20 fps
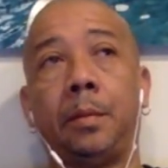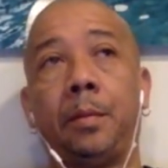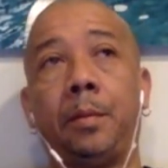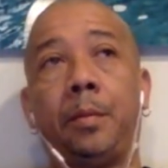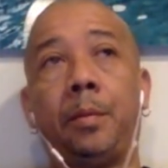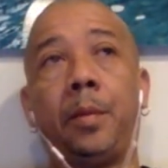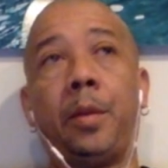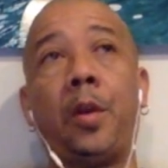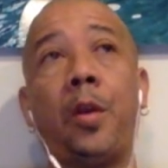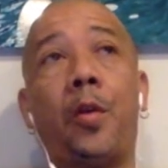
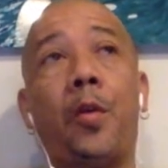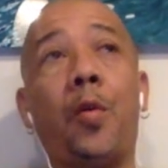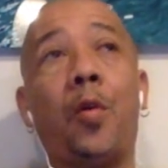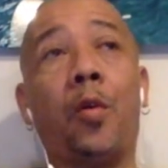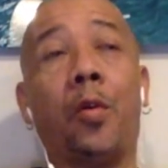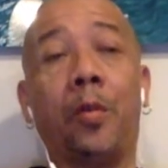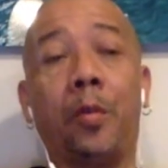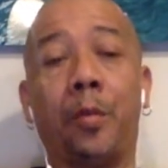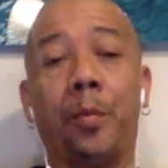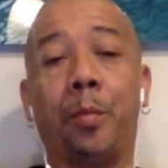we don't
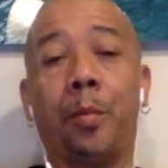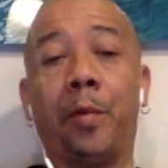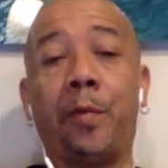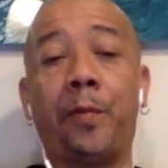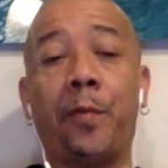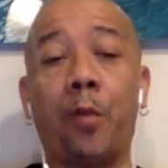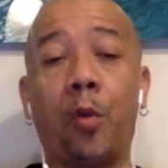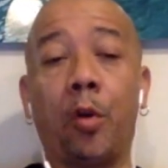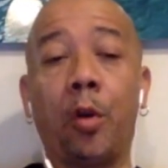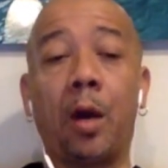know
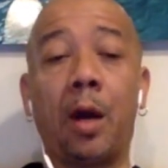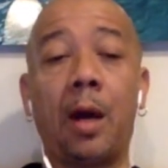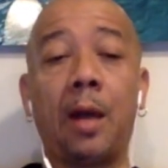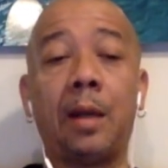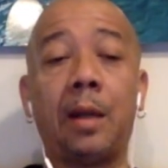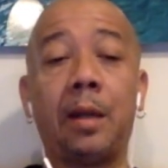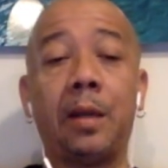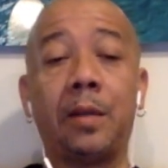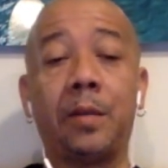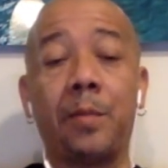before all
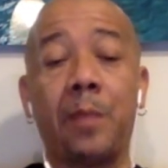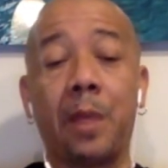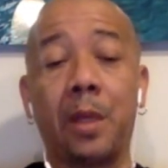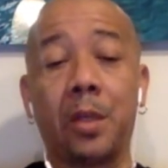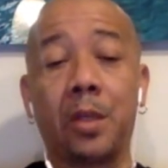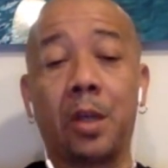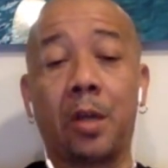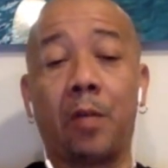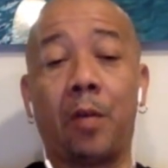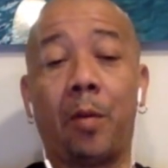of this, me and
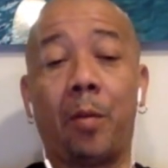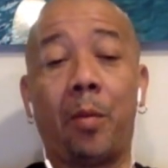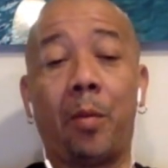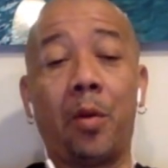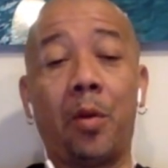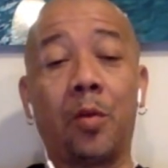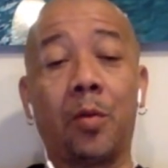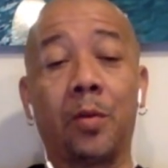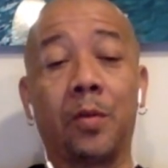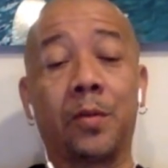Sharon
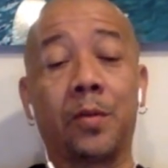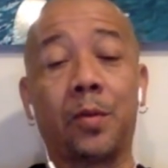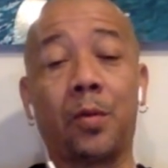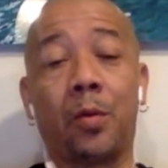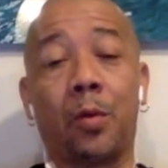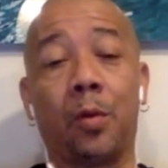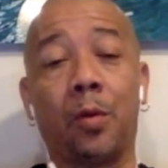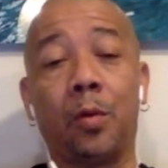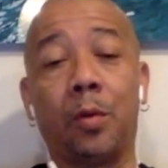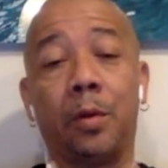Burke was so
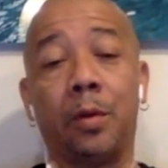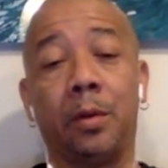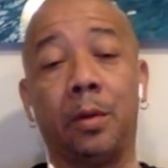good.